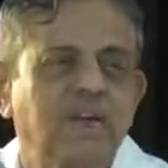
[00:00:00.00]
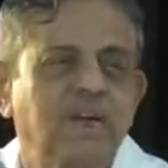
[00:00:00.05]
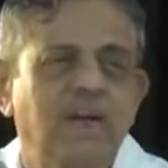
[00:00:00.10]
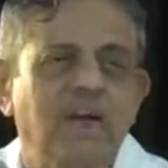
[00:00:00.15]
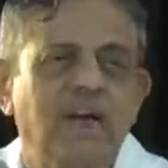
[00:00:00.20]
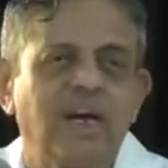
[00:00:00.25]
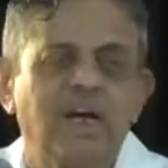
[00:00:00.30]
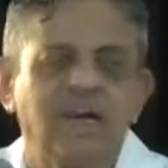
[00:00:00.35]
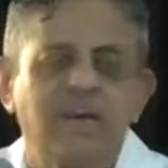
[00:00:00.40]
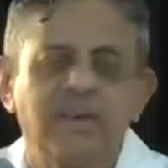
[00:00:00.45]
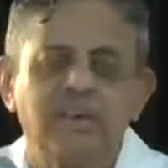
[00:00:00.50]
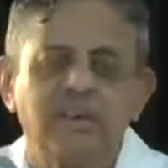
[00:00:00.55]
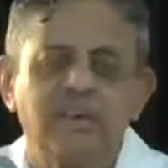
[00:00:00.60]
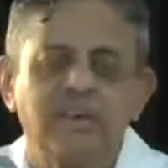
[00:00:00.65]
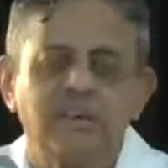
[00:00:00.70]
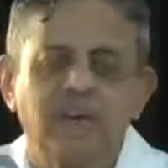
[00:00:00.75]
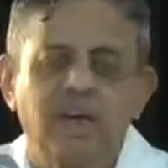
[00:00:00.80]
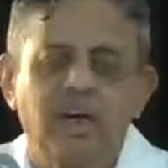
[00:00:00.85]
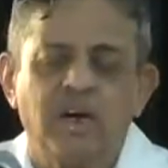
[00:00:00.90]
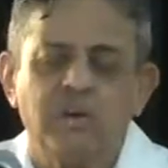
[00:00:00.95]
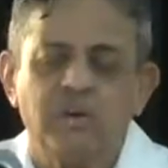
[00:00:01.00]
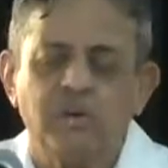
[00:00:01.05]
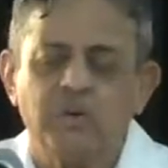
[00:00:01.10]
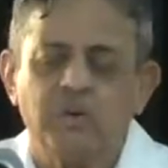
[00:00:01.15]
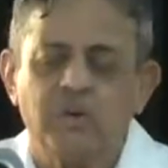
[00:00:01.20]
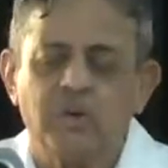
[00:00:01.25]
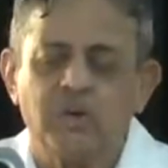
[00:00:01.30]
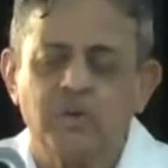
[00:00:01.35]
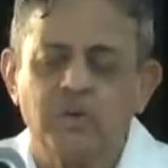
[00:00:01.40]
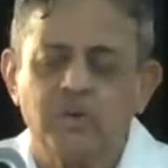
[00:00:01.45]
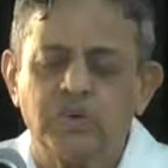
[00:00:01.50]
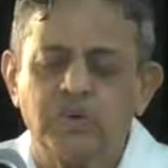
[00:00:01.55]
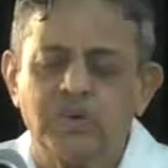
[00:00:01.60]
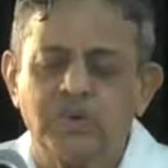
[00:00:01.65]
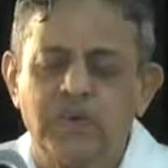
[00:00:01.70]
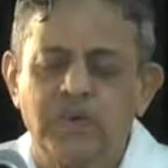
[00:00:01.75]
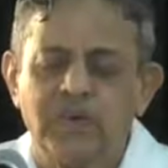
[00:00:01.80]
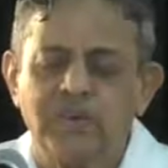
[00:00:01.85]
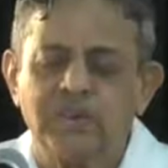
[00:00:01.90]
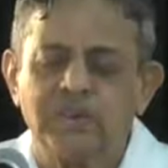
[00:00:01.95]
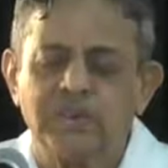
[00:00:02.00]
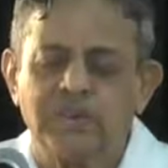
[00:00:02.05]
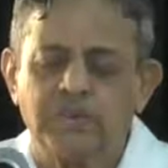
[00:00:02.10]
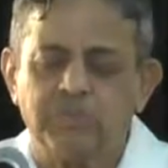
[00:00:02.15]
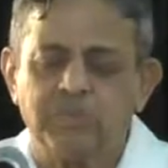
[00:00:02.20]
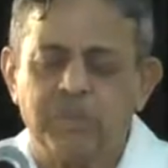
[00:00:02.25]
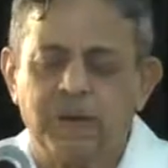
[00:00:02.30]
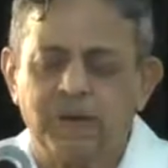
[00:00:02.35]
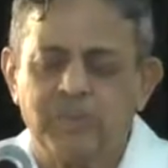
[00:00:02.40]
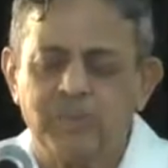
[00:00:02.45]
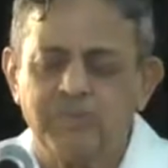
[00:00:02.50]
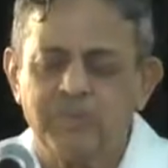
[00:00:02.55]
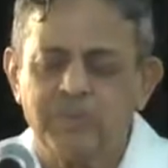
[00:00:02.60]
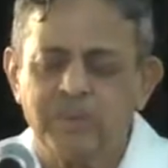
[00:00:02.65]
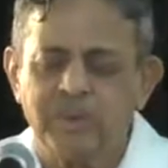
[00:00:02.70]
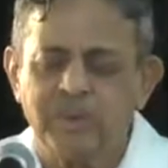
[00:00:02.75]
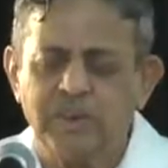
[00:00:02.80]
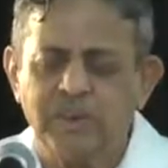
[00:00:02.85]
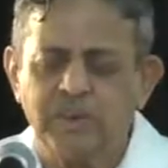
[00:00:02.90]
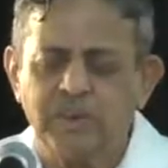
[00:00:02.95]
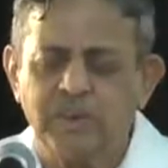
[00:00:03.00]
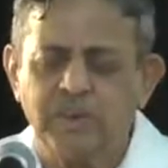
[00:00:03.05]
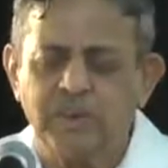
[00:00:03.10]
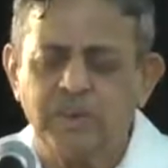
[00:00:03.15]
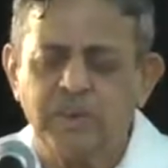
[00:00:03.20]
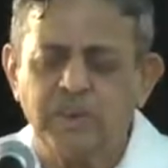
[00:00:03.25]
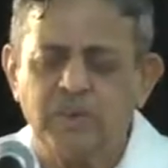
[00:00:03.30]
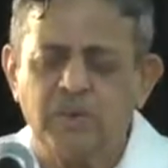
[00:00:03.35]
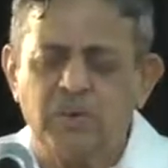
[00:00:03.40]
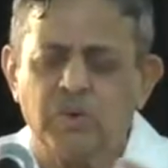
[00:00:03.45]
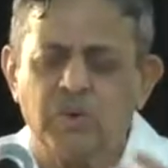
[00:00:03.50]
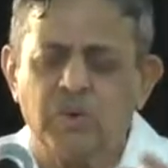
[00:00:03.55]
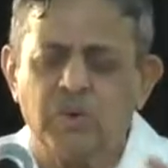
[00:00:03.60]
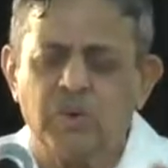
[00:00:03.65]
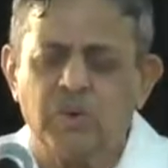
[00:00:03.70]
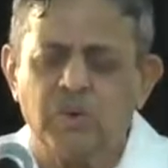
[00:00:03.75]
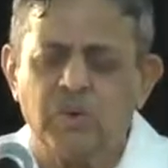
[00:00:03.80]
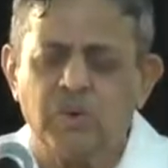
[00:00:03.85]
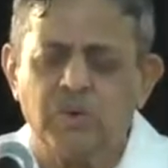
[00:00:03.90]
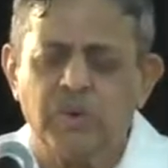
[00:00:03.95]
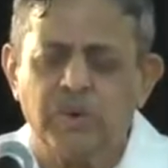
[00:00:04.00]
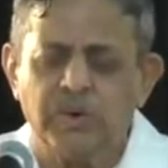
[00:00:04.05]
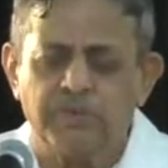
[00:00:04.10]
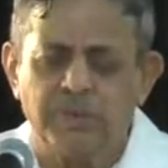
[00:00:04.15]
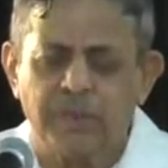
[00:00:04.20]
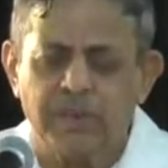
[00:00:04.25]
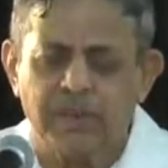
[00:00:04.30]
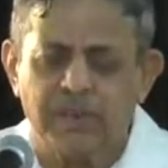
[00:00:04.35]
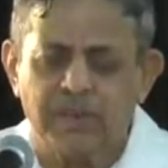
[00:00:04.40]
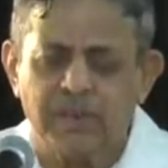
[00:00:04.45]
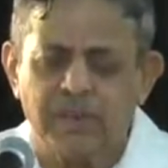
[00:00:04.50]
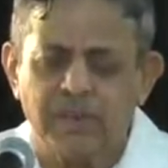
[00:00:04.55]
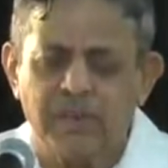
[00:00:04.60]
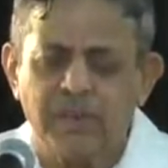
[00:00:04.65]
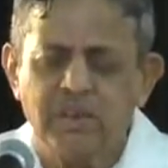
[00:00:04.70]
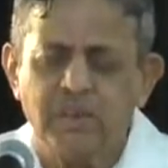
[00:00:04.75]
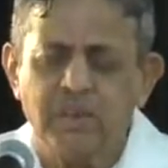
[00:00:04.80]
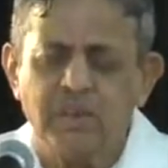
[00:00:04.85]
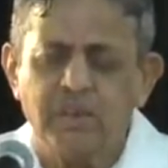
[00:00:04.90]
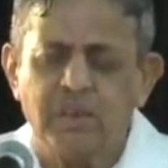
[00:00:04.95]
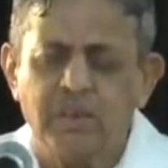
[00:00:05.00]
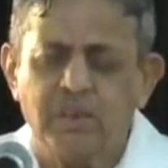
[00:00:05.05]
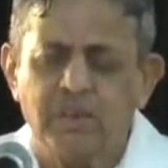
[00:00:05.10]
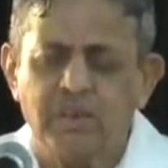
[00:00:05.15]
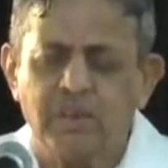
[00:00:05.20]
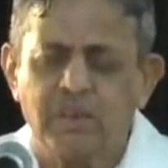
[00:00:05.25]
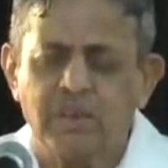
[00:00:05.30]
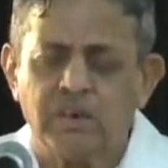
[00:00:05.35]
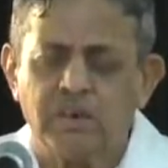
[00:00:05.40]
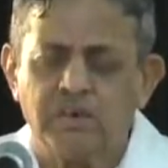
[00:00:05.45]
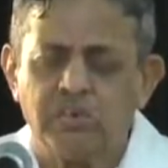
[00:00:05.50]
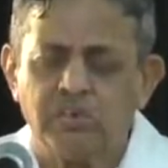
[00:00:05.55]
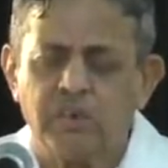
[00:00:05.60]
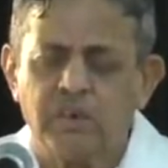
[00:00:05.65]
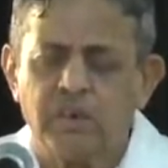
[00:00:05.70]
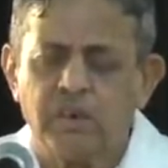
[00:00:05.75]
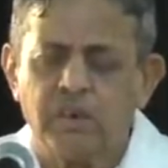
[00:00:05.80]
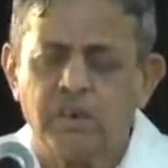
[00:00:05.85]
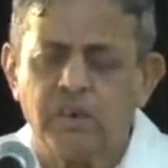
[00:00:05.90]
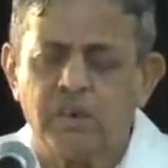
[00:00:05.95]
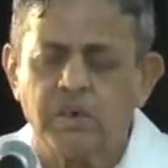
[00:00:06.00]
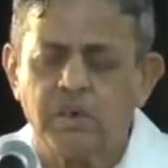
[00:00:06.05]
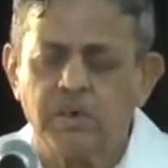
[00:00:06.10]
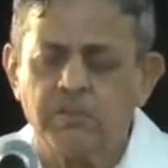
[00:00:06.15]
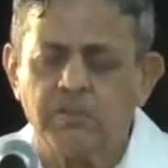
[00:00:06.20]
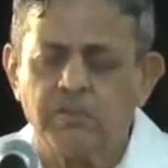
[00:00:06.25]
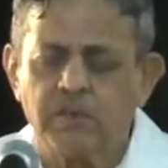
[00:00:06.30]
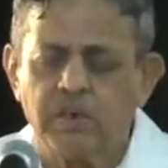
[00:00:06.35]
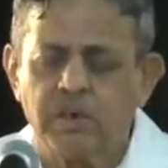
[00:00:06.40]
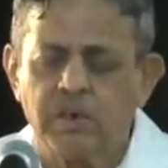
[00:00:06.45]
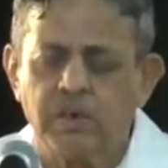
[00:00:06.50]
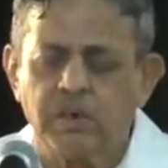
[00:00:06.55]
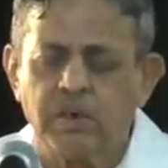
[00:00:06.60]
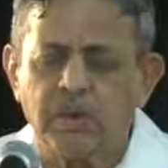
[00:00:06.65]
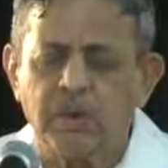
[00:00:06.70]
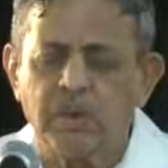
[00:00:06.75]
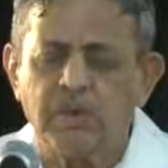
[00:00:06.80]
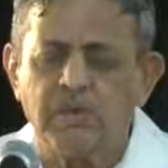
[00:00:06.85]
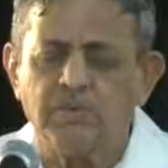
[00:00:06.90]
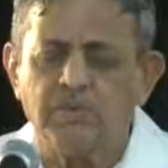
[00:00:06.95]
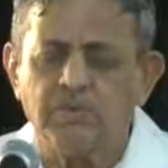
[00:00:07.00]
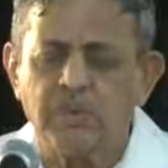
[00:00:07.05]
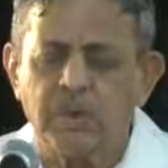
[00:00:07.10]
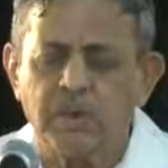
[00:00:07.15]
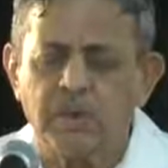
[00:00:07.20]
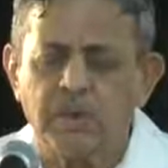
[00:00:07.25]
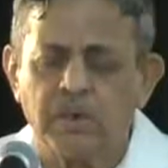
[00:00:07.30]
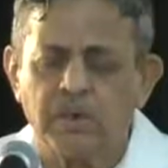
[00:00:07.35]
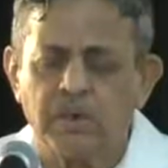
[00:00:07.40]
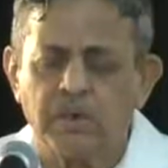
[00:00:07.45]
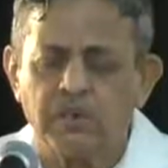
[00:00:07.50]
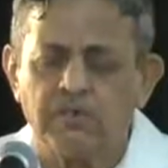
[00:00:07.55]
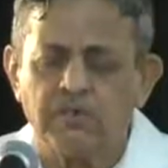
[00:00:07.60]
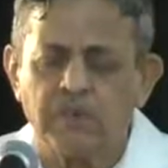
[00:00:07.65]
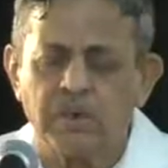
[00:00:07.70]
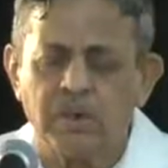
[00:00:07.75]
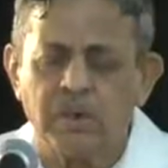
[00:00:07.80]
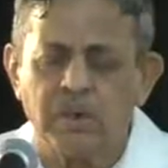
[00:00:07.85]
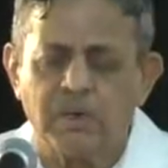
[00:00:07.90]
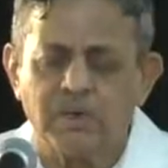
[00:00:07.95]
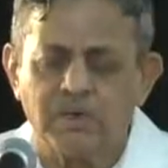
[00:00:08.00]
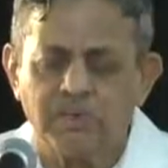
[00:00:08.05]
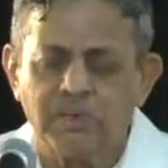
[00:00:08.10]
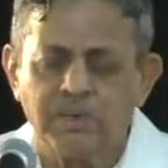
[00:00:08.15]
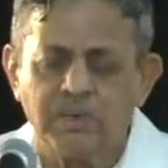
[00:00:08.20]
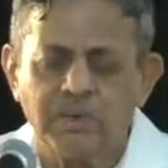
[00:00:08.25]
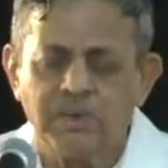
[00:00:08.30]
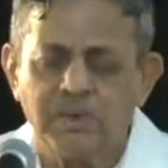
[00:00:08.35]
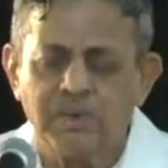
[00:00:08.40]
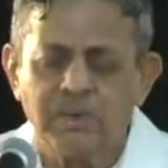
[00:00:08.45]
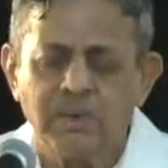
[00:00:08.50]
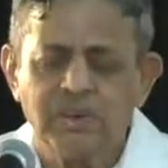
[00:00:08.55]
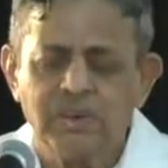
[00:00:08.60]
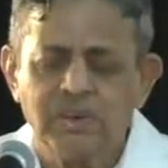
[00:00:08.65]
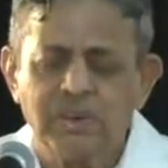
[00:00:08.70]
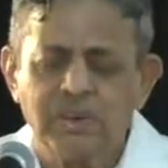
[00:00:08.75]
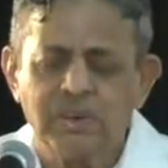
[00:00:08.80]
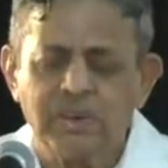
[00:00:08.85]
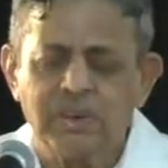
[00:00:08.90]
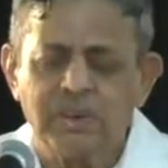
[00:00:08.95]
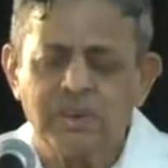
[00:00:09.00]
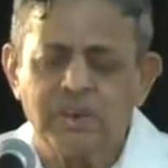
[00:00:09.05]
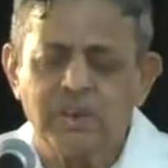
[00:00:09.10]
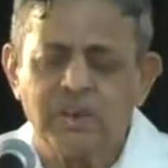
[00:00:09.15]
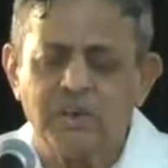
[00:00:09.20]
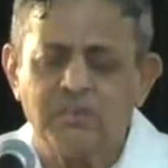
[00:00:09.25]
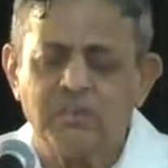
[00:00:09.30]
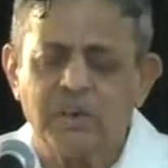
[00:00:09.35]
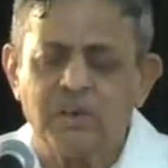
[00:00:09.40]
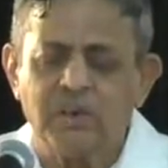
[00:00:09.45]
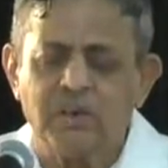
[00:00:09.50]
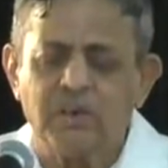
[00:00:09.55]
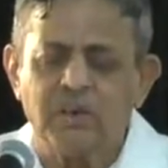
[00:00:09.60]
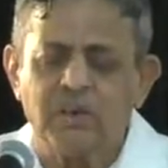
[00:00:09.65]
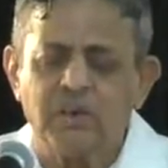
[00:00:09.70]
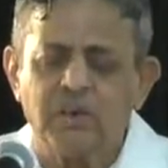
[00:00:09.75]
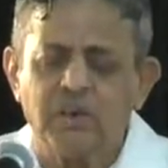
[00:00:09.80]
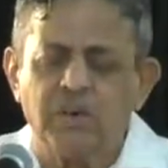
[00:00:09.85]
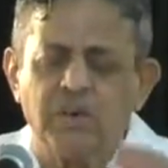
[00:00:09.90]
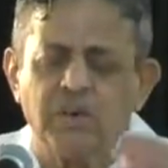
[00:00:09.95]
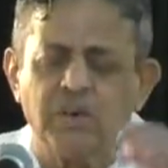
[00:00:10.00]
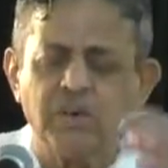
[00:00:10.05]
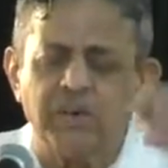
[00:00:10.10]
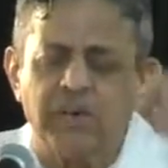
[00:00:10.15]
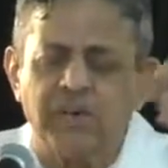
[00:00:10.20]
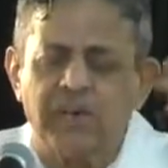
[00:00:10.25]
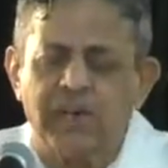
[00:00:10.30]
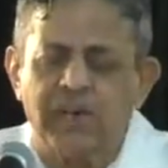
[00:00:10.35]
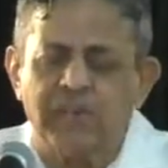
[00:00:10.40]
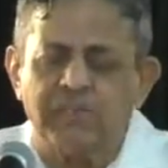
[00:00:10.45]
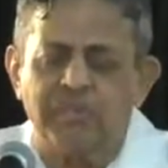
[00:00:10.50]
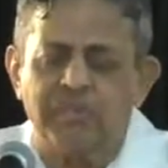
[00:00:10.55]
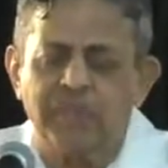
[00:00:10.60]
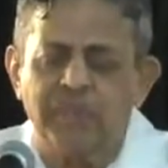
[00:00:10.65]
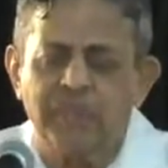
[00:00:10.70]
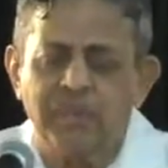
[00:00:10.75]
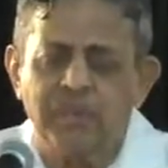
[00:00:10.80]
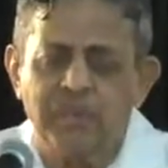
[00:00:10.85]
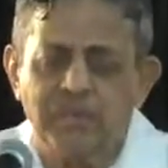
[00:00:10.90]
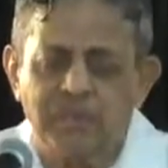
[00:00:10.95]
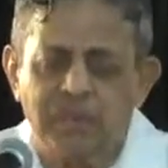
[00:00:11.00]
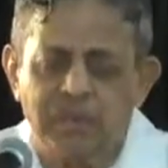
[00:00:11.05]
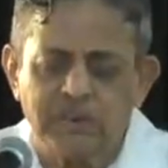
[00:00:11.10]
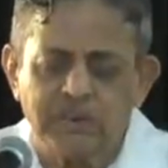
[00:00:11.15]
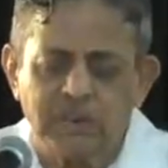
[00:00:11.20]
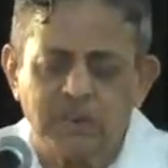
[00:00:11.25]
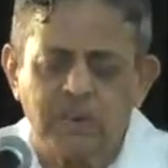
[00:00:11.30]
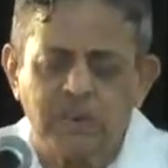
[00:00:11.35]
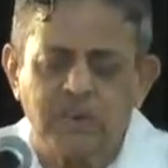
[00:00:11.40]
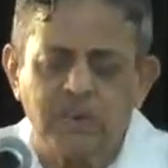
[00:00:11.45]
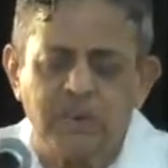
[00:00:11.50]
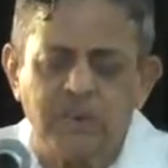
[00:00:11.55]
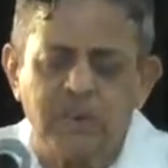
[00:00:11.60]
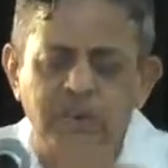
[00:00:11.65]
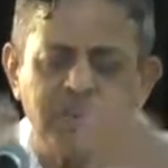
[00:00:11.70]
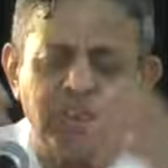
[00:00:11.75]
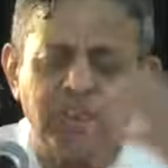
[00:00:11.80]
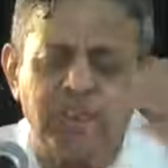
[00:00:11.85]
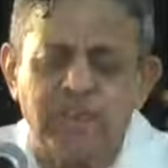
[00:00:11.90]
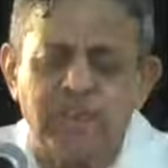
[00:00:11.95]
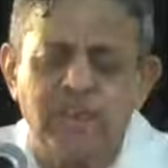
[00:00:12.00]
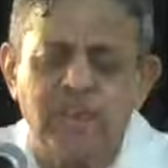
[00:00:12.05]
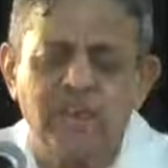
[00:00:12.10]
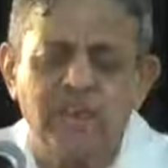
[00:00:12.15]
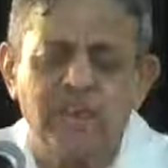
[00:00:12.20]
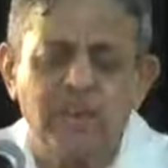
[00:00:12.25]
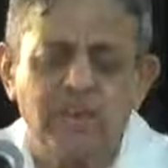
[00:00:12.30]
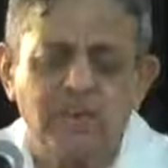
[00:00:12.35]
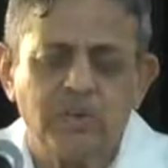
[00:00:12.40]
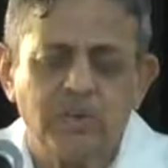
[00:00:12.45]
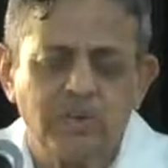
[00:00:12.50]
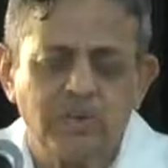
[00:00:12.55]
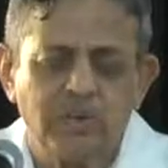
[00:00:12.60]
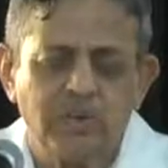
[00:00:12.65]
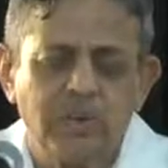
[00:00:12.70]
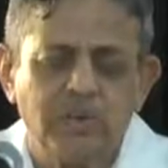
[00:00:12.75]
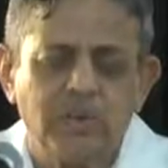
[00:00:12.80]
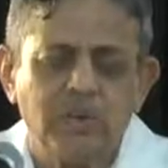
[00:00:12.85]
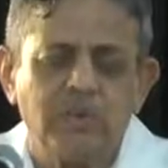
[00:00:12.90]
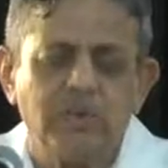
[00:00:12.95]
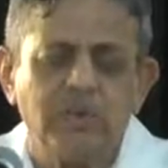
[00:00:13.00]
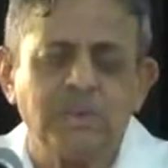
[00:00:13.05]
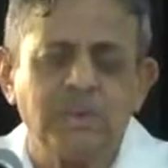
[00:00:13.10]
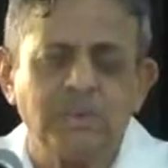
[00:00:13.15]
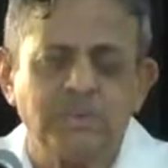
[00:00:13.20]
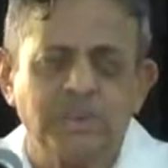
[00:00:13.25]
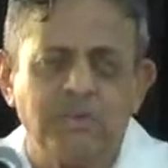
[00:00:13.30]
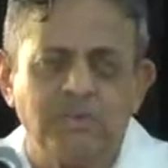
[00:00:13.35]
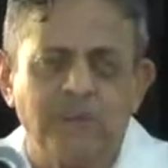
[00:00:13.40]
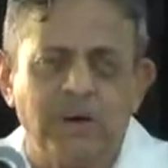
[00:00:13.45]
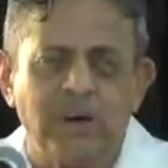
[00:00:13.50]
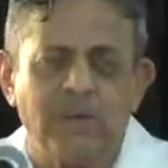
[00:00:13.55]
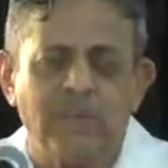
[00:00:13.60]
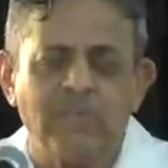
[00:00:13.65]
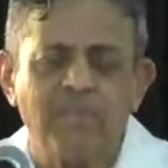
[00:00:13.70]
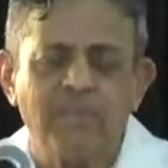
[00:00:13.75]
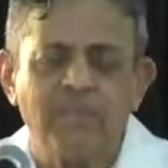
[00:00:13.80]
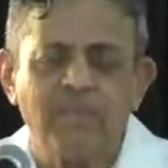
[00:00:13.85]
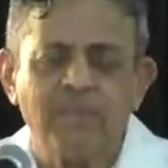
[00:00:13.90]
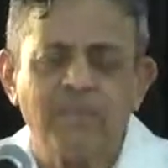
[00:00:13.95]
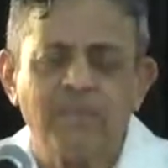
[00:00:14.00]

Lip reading: And how are you going to do that? Japa. Continuously go on repeating. Ram, Ram, Ram, Ram, Ram. Like that Hanuman all the time, he was continuously, doing the japa.